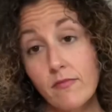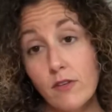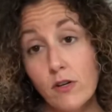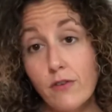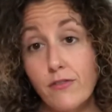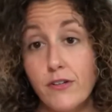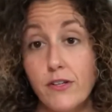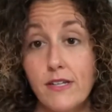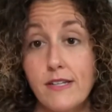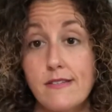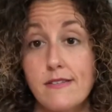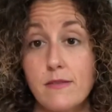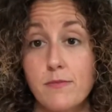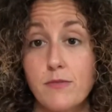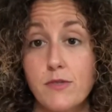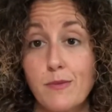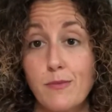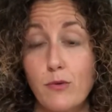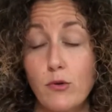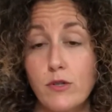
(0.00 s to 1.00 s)
Or if you need some
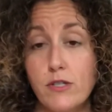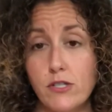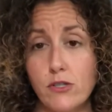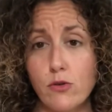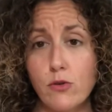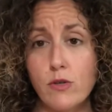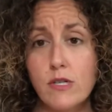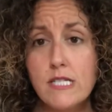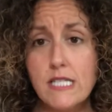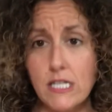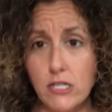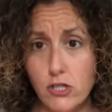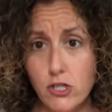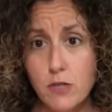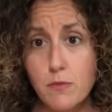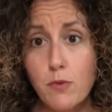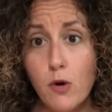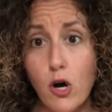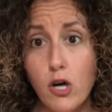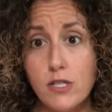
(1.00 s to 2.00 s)
support in your ascension
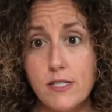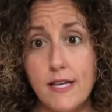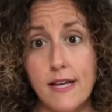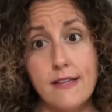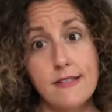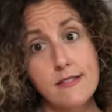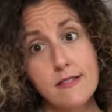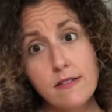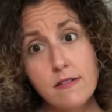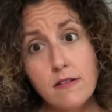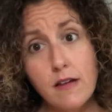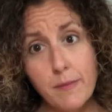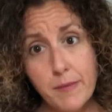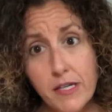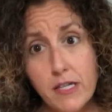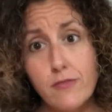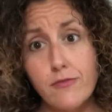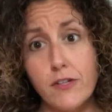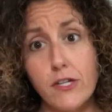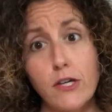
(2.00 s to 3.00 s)
process, I'm
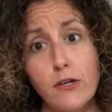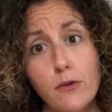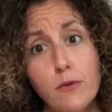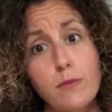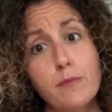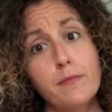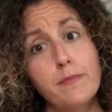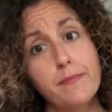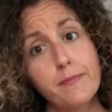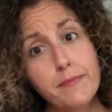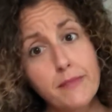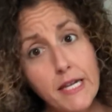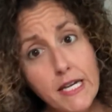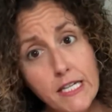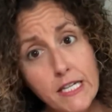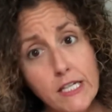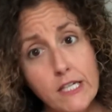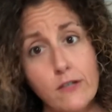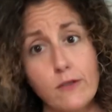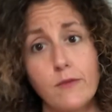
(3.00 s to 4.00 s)
here for you.
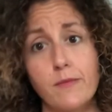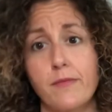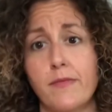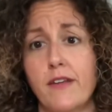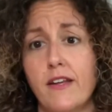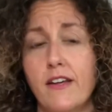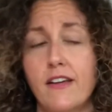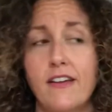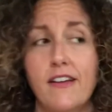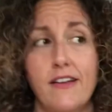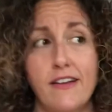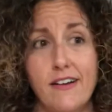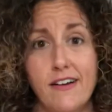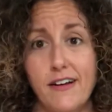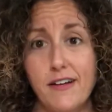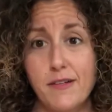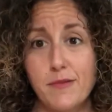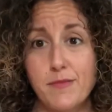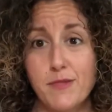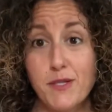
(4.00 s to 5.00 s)
Thank you.
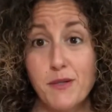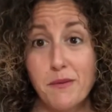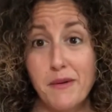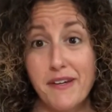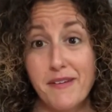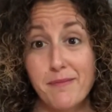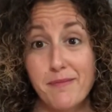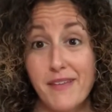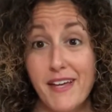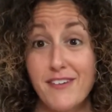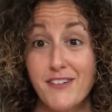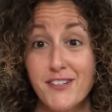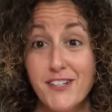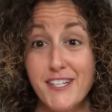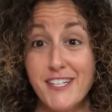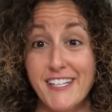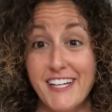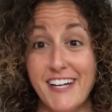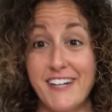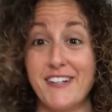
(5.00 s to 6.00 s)
So anyway, have a
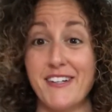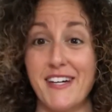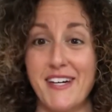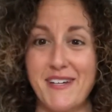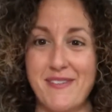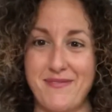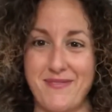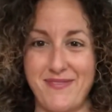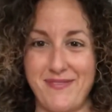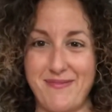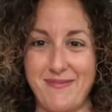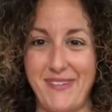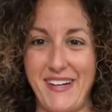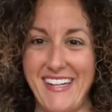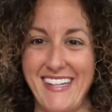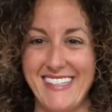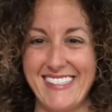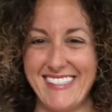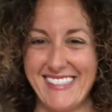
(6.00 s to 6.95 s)
great now, okay? Bye.